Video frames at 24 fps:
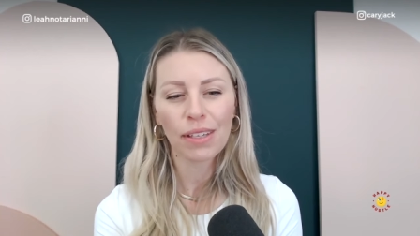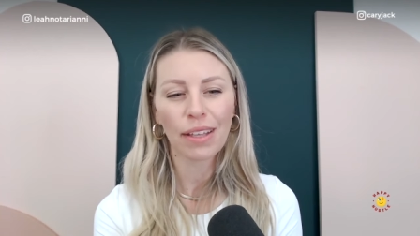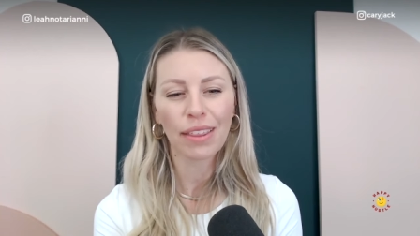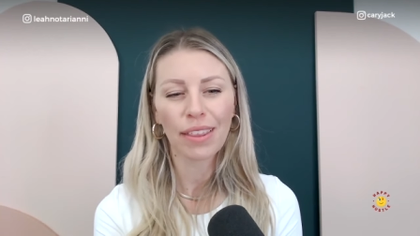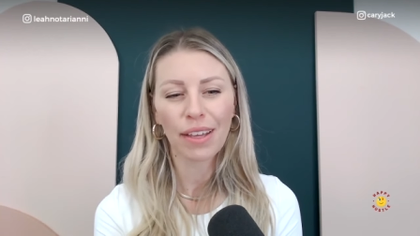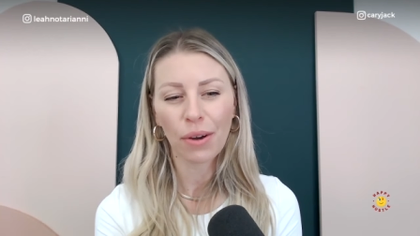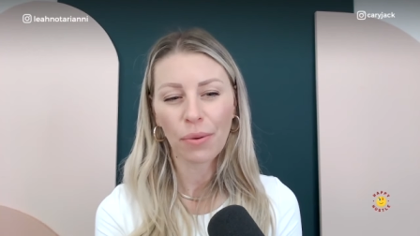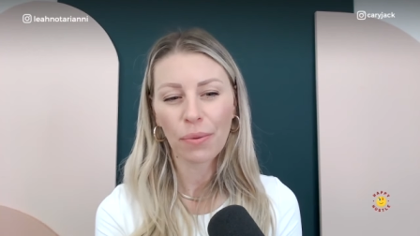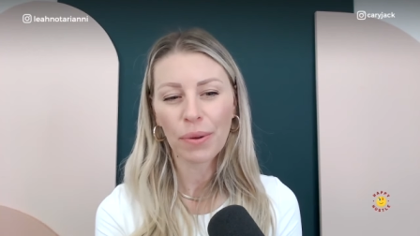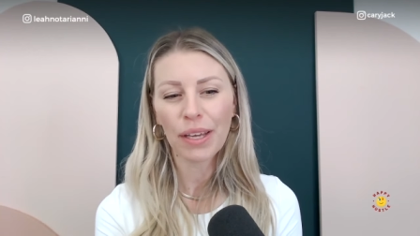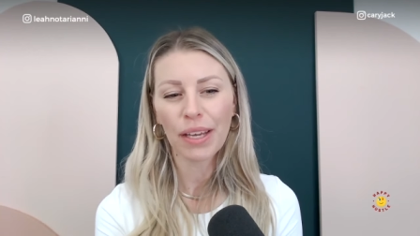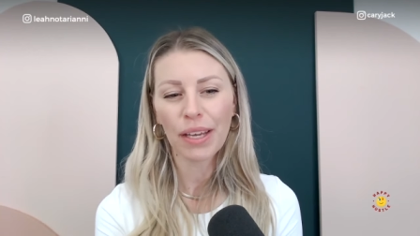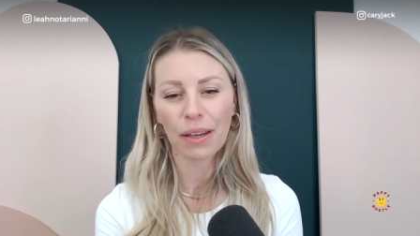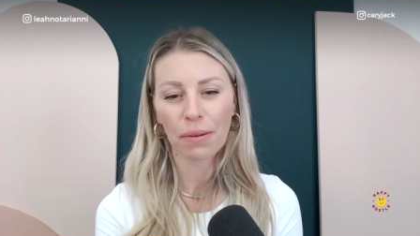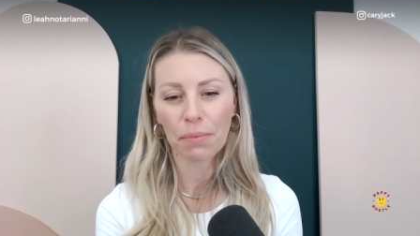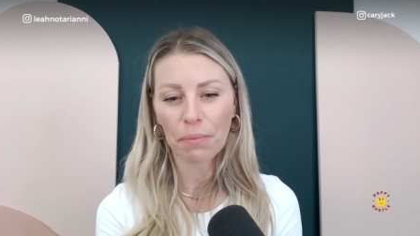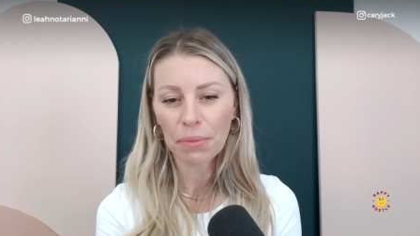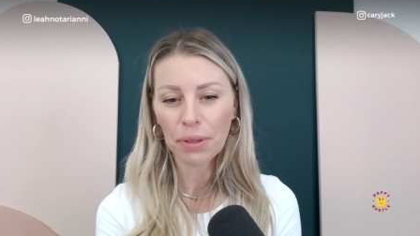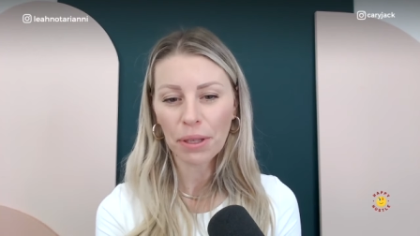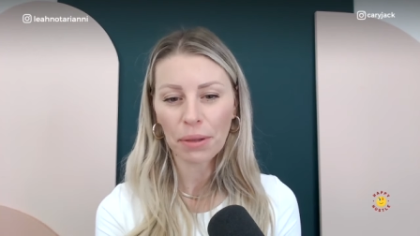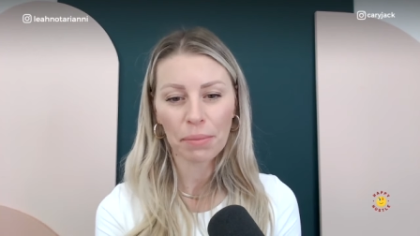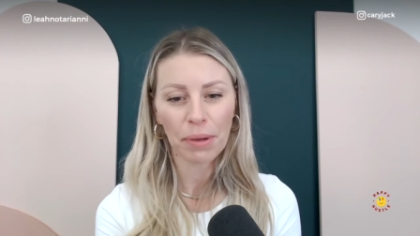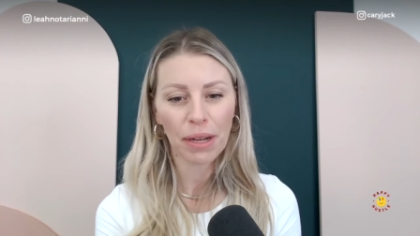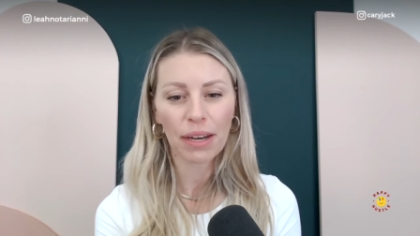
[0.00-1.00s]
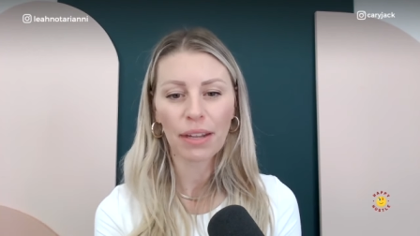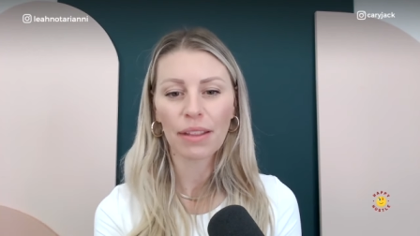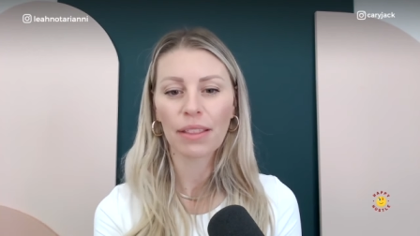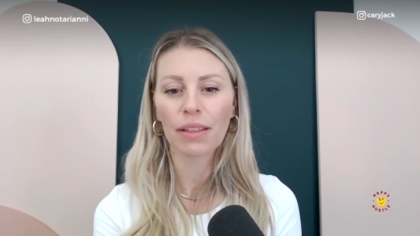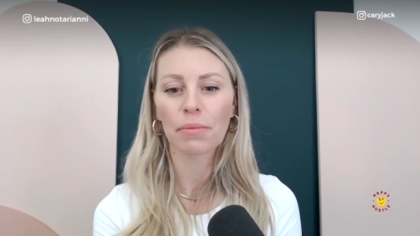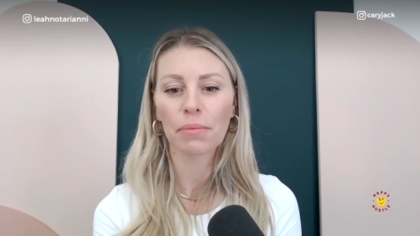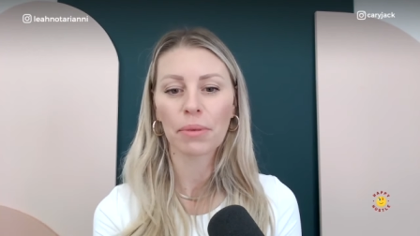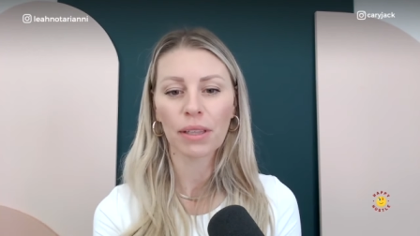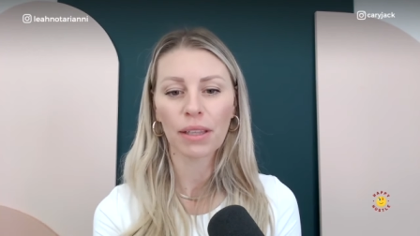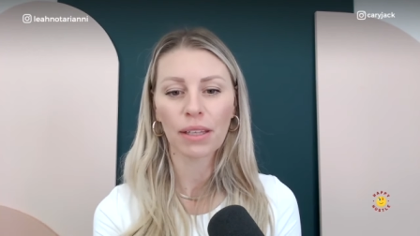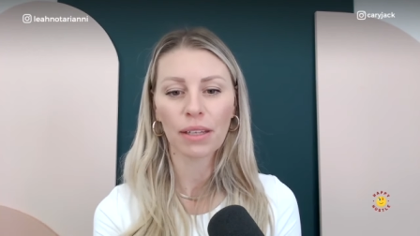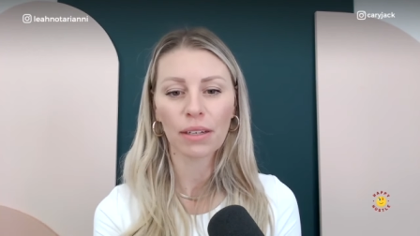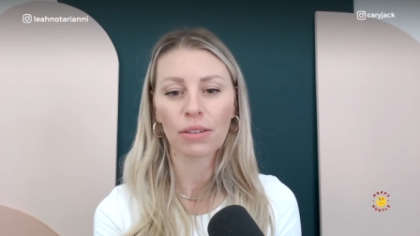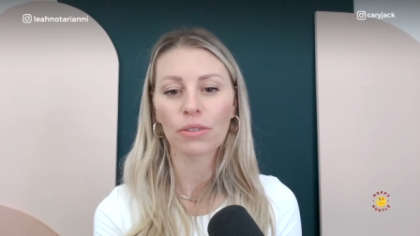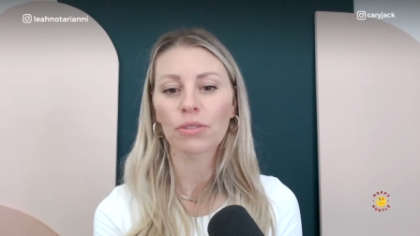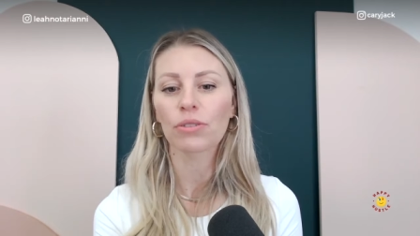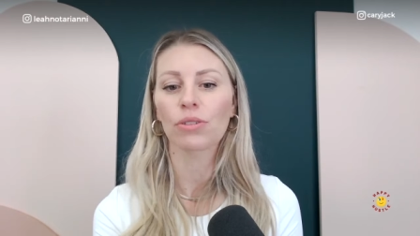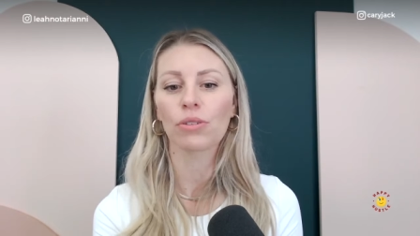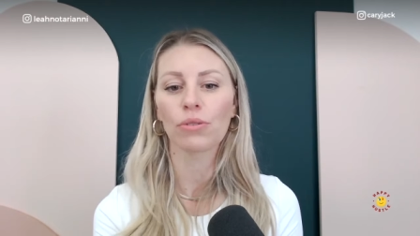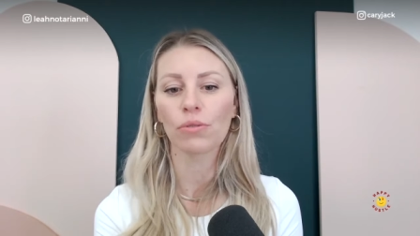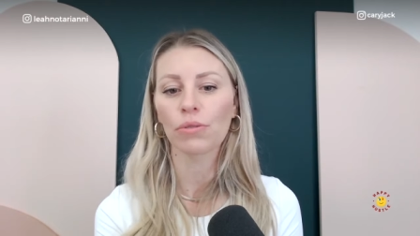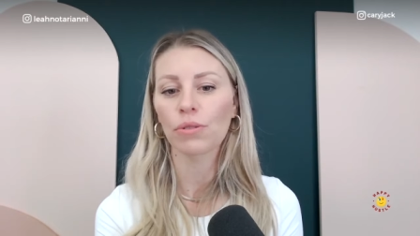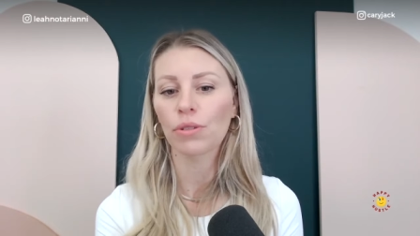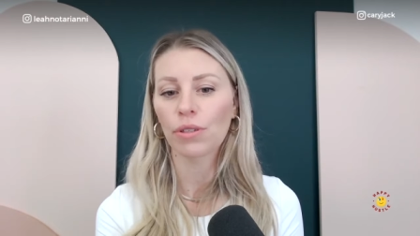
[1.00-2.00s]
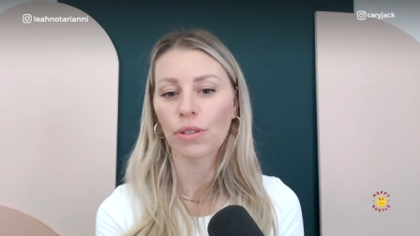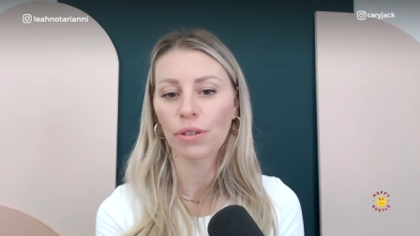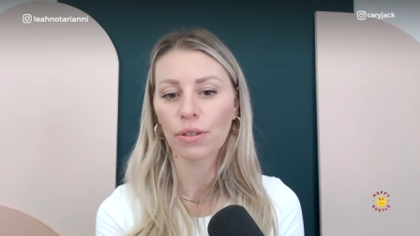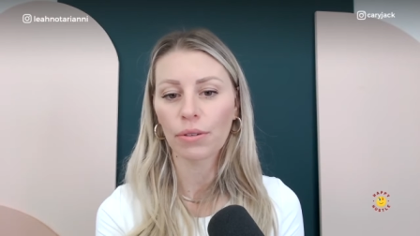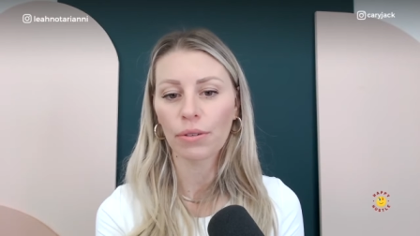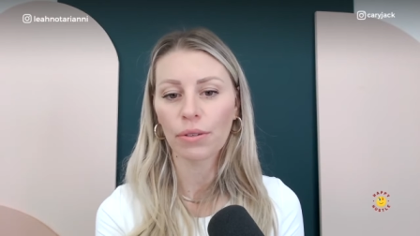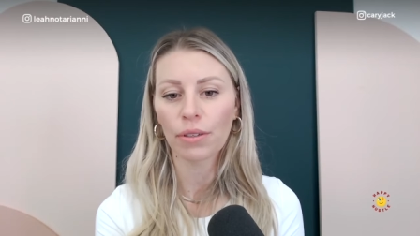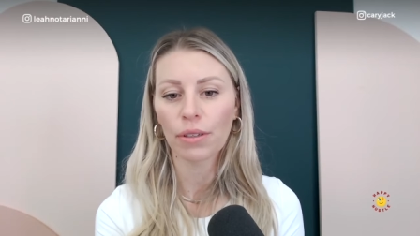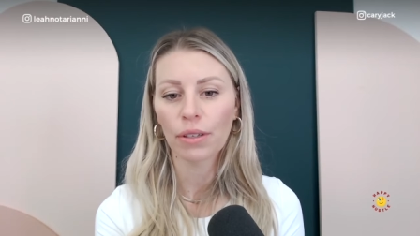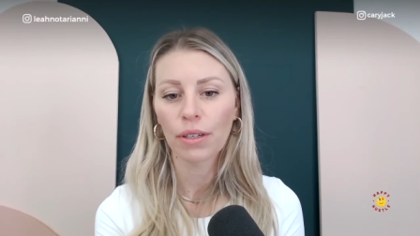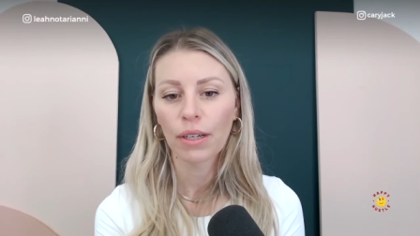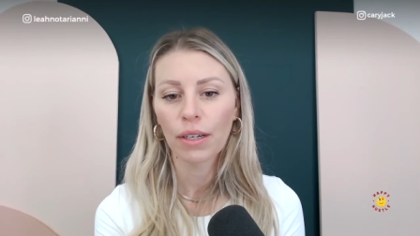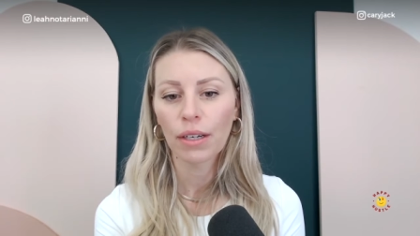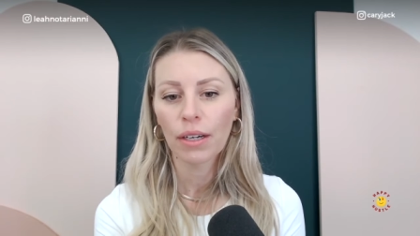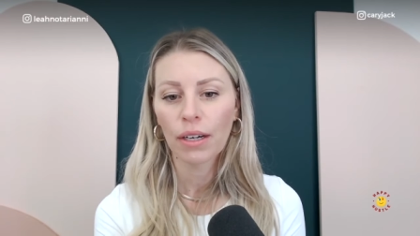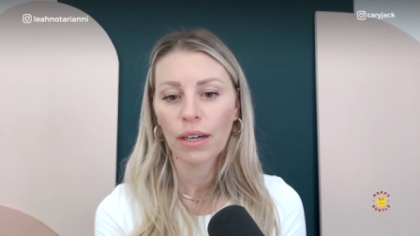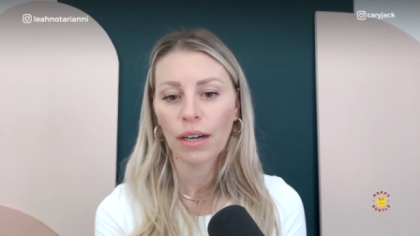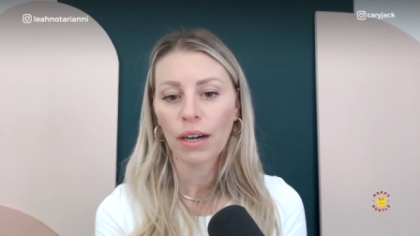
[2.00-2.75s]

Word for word: I think we implemented them a little too soon.